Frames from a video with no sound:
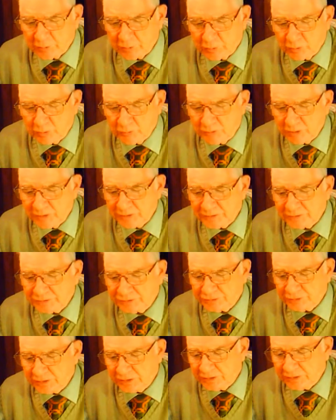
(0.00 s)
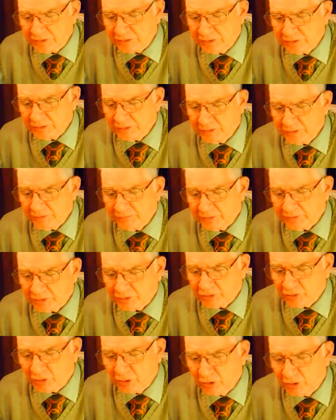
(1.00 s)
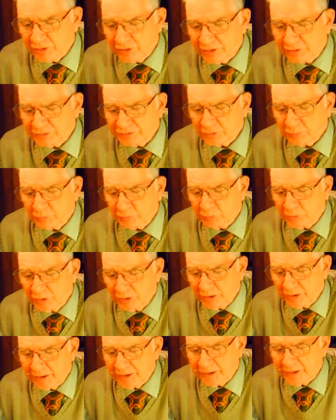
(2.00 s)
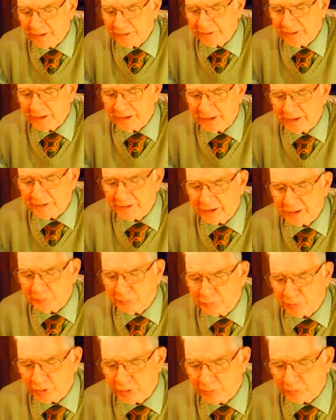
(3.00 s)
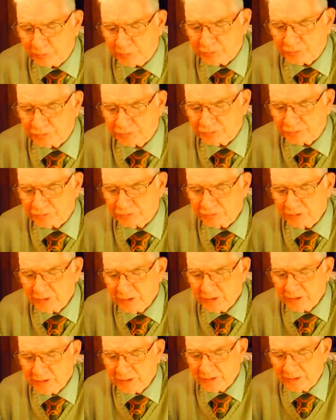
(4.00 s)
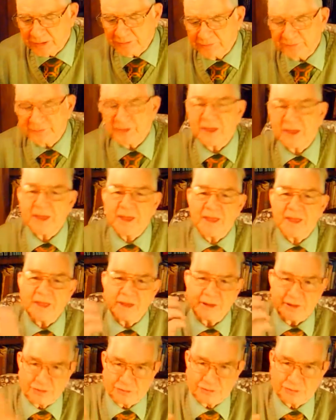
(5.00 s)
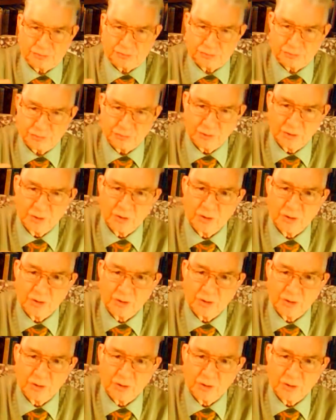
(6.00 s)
When men see that God has a plan and a purpose in the age,